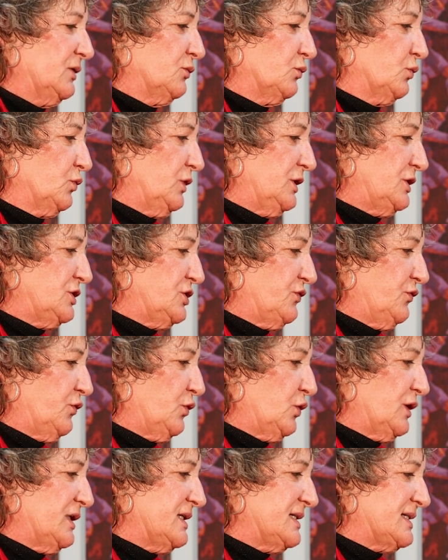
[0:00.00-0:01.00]
rich
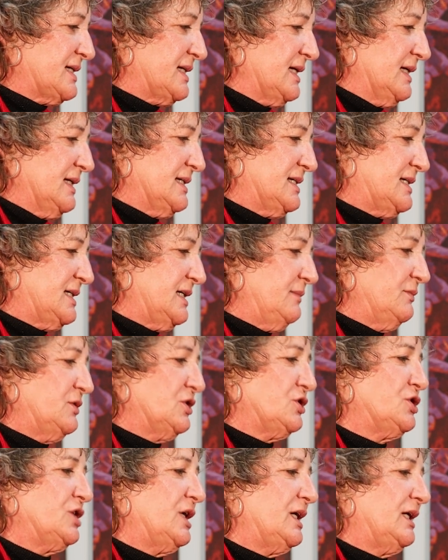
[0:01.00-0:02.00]
voice seemed
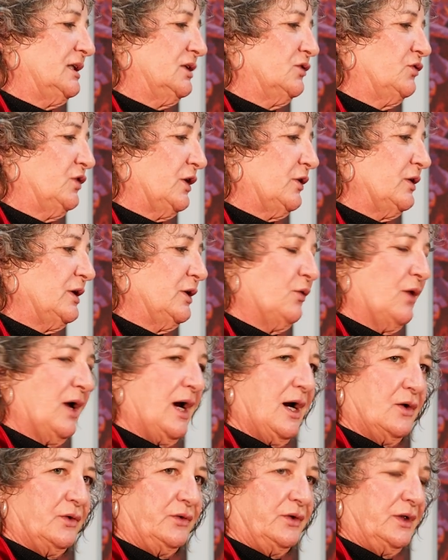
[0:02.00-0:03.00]
to shake the very
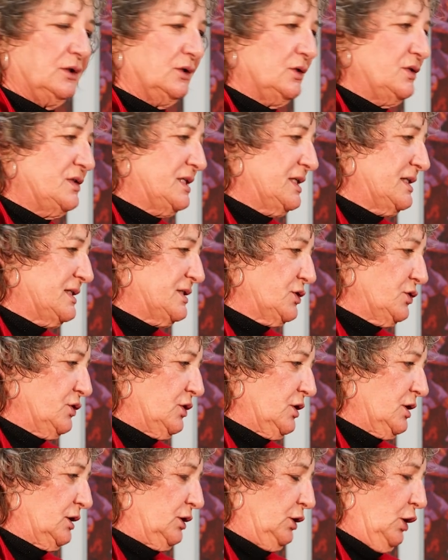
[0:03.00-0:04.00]
ground that Lucy
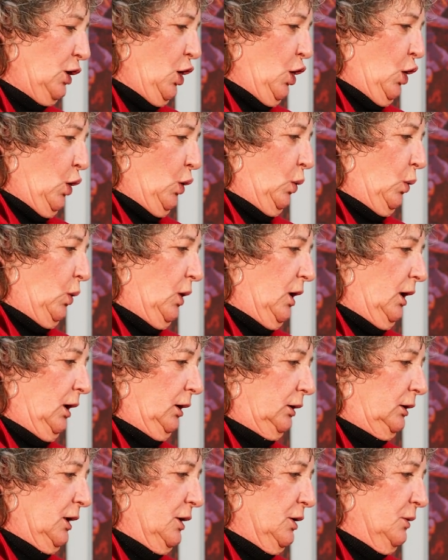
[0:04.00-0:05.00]
stood on.
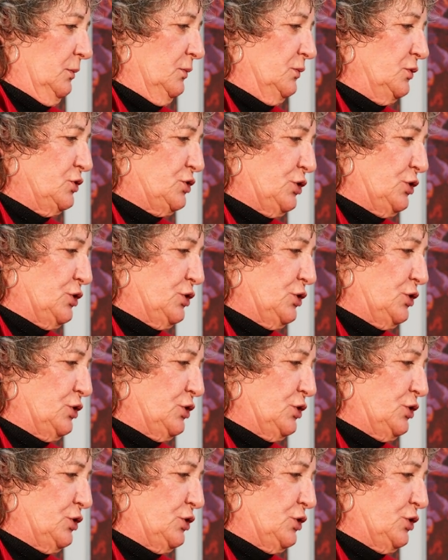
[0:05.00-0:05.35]
Welcome,